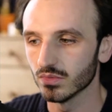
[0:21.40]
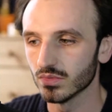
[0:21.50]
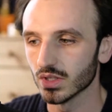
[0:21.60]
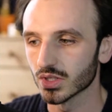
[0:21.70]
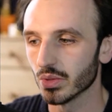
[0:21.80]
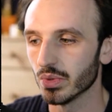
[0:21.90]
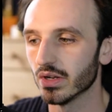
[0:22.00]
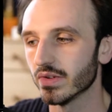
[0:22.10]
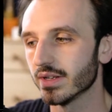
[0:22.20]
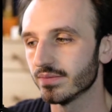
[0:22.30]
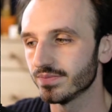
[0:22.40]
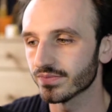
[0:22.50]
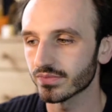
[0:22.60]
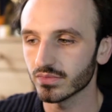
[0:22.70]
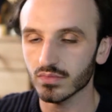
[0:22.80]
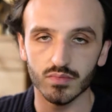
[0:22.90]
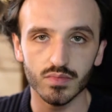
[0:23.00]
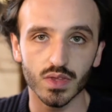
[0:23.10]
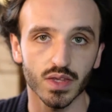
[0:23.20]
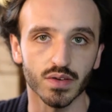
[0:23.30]
show you a bit of it.
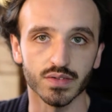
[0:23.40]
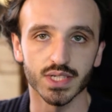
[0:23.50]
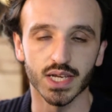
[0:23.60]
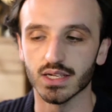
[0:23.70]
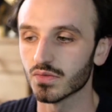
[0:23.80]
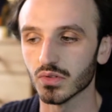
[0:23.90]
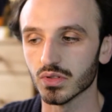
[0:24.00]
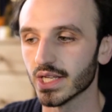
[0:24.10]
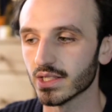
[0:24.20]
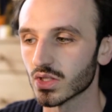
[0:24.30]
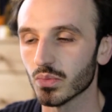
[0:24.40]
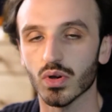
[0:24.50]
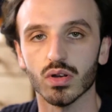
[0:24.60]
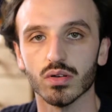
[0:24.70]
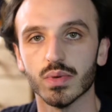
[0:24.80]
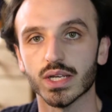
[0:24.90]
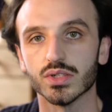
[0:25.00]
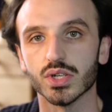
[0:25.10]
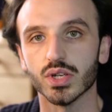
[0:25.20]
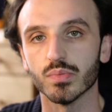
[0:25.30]
If you haven't seen it, the full thing's up on my
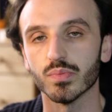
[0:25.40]
YouTube.